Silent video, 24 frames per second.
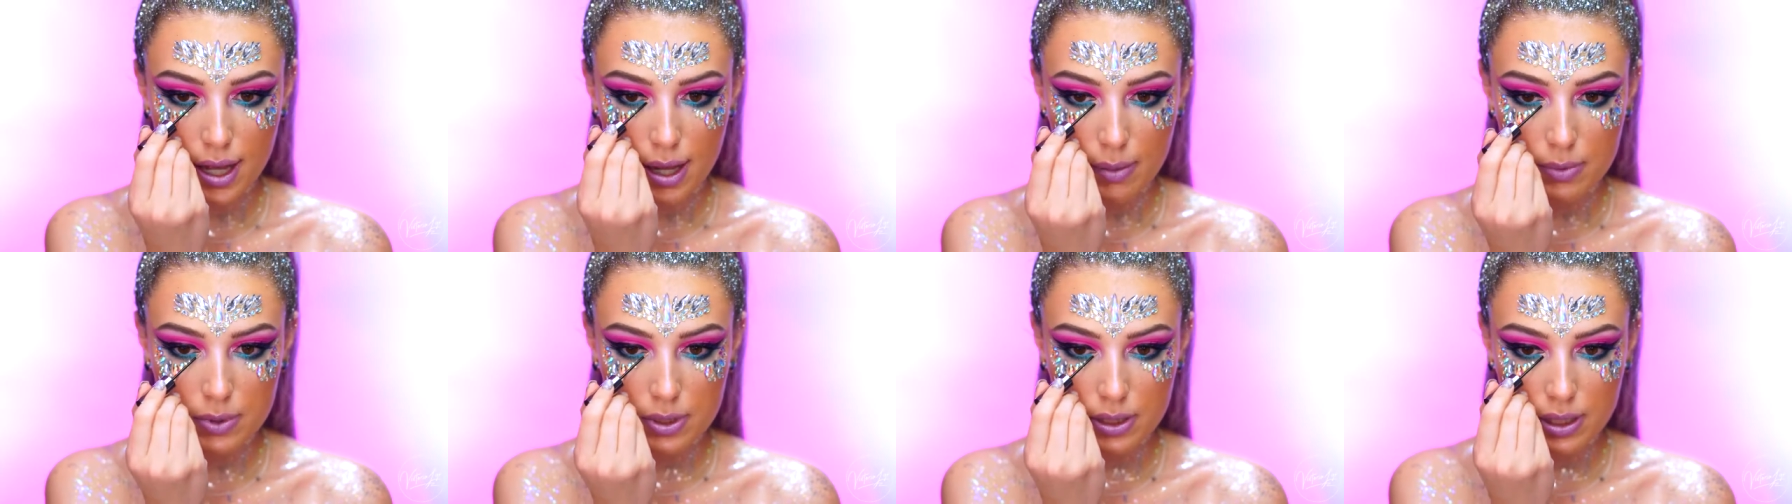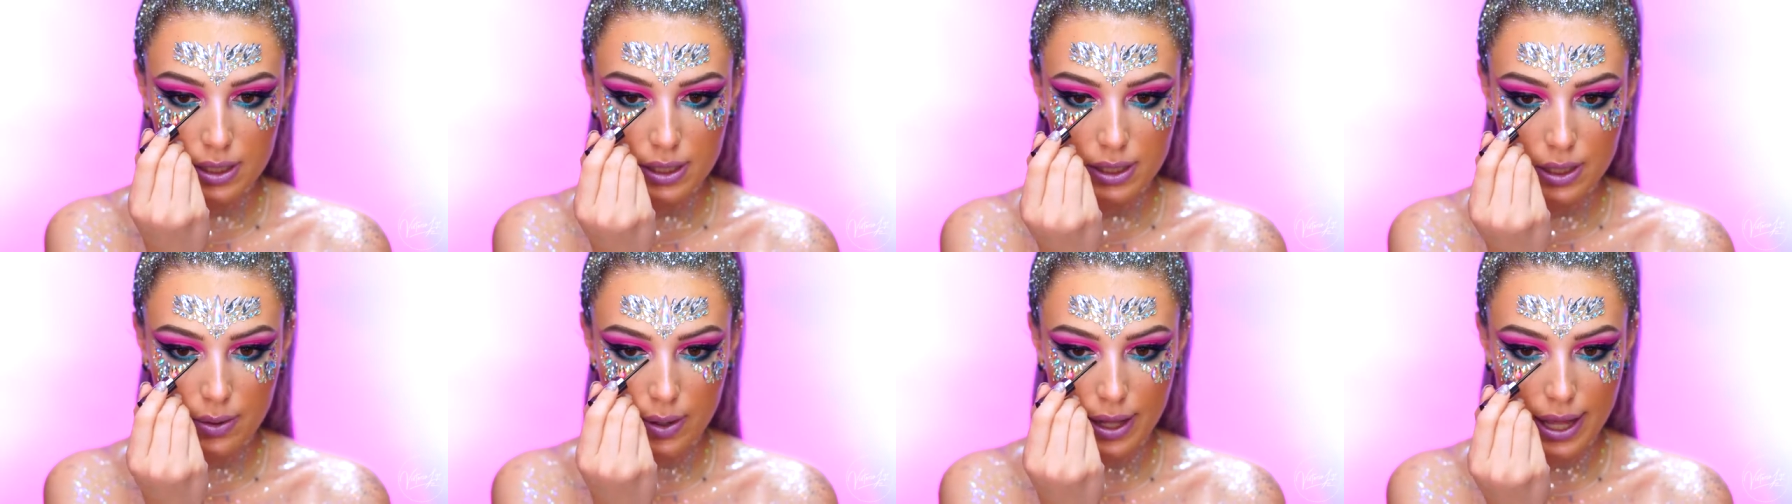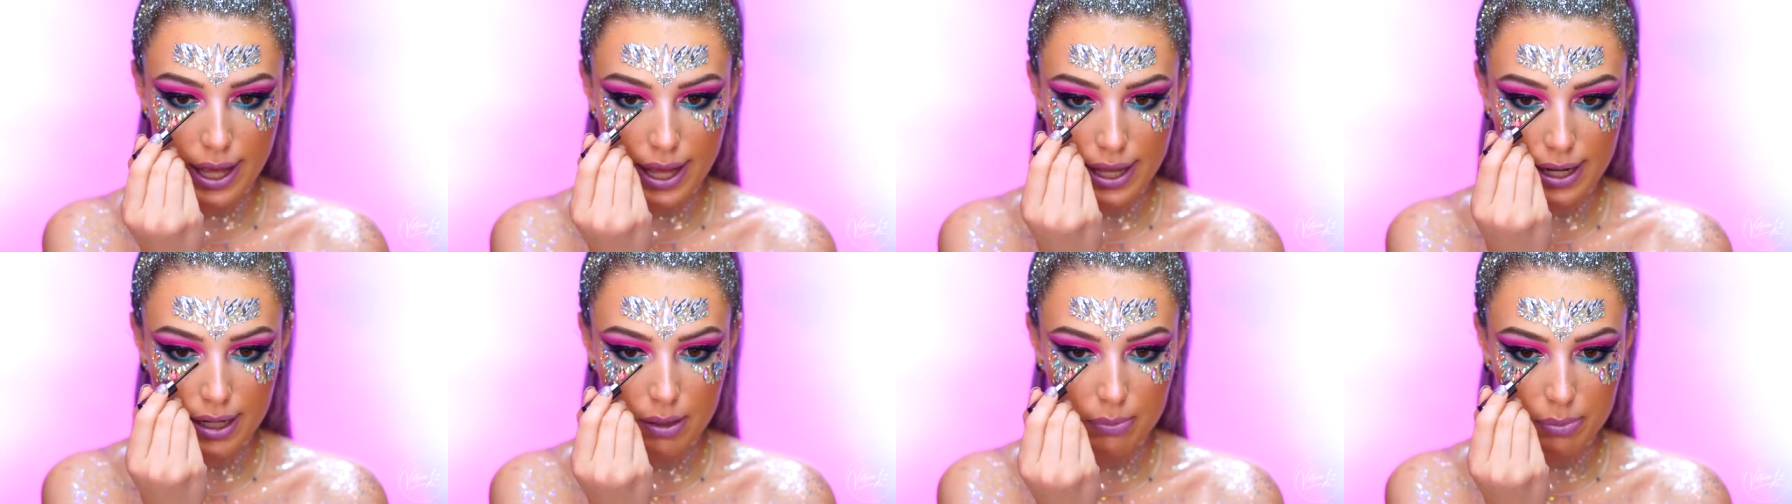I'm just gonna go
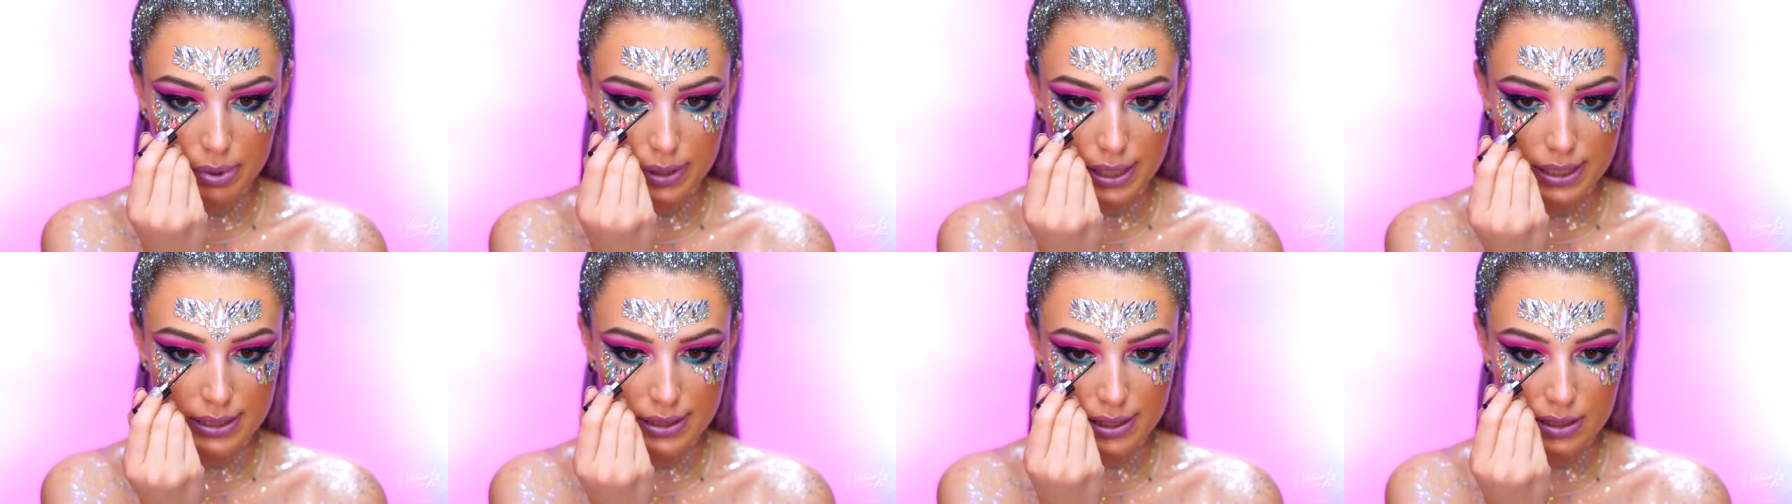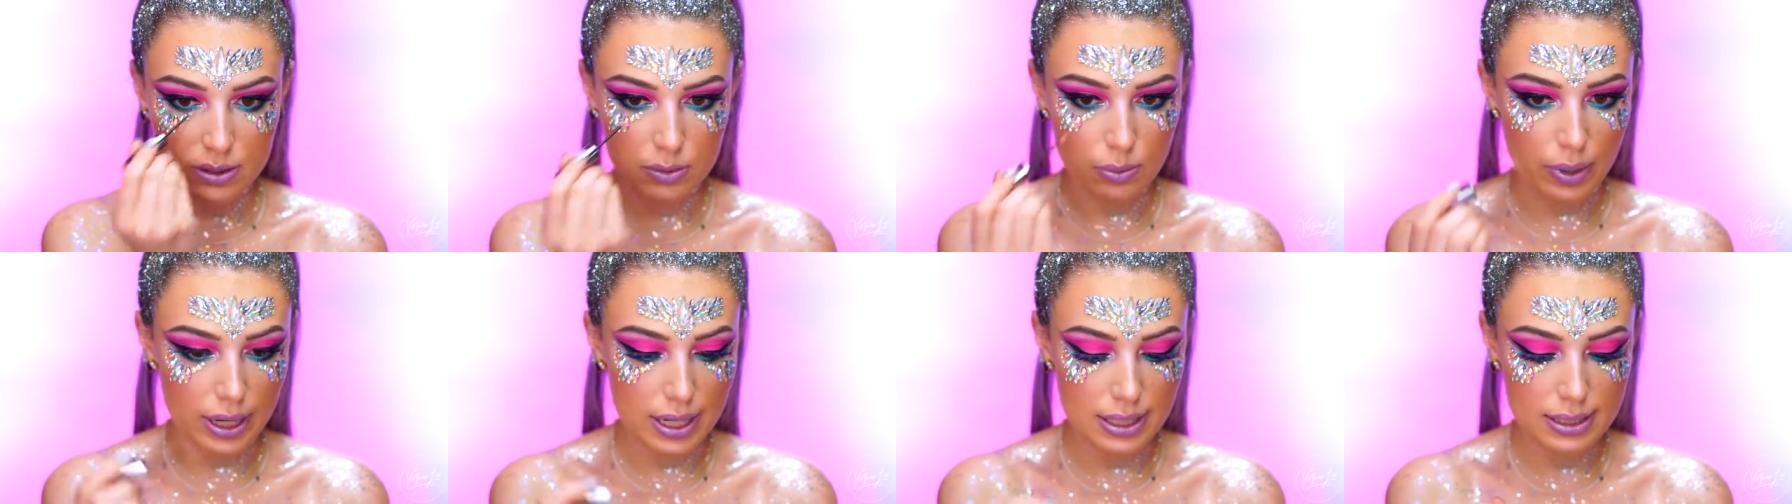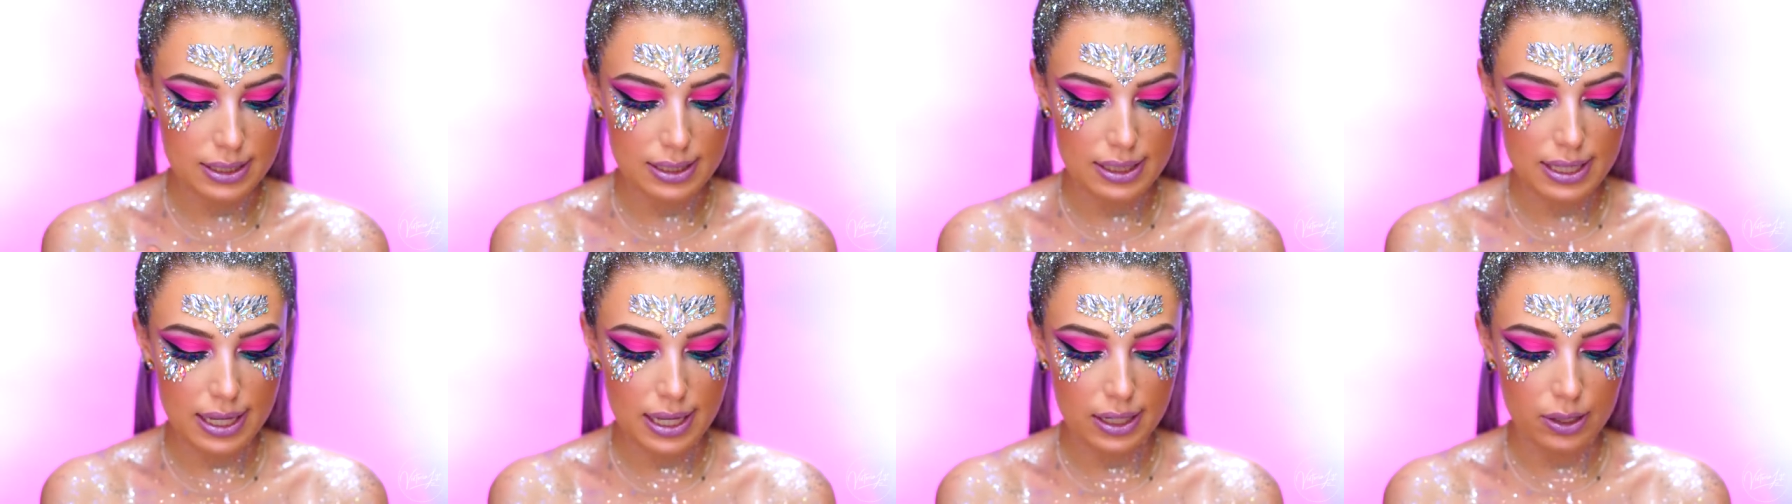ahead and place this right
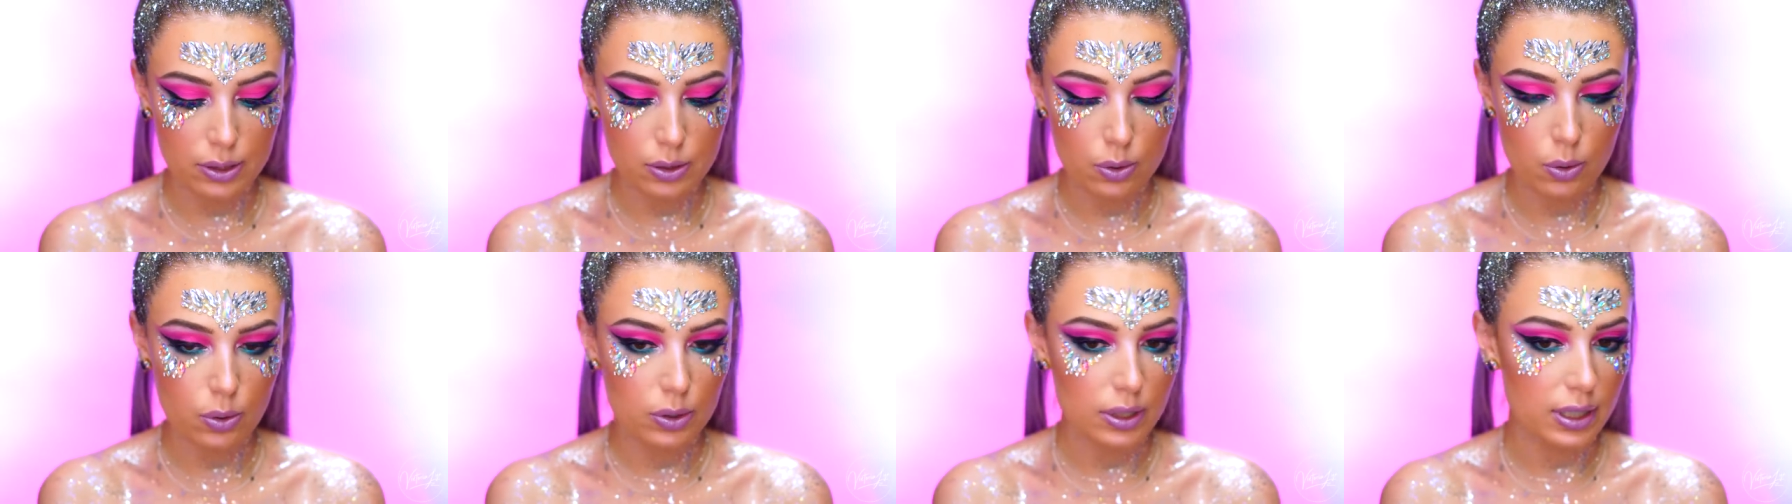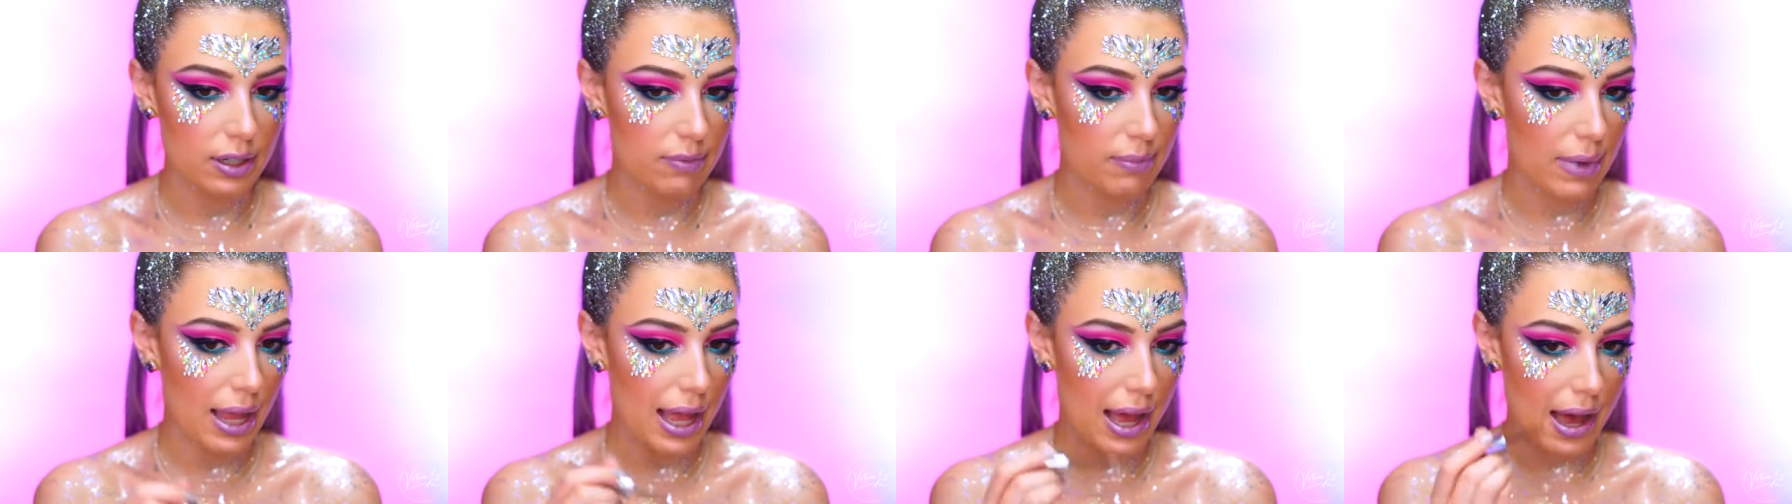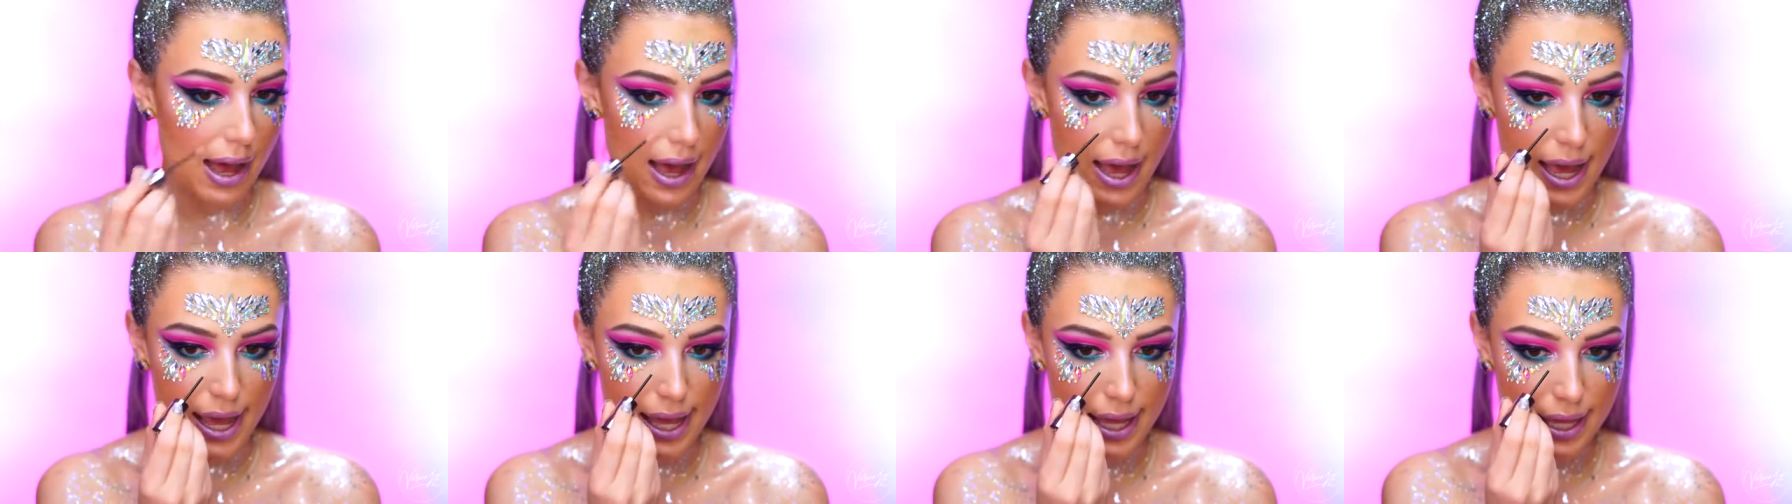into the inner corner of my
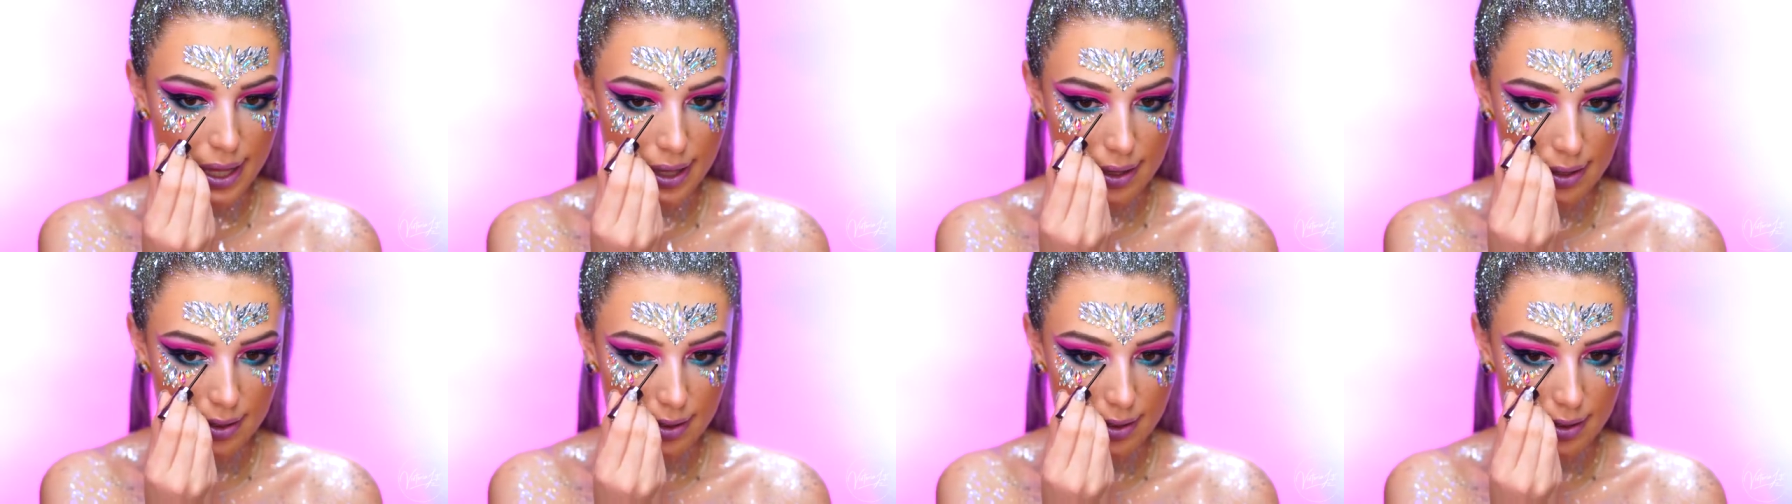eye,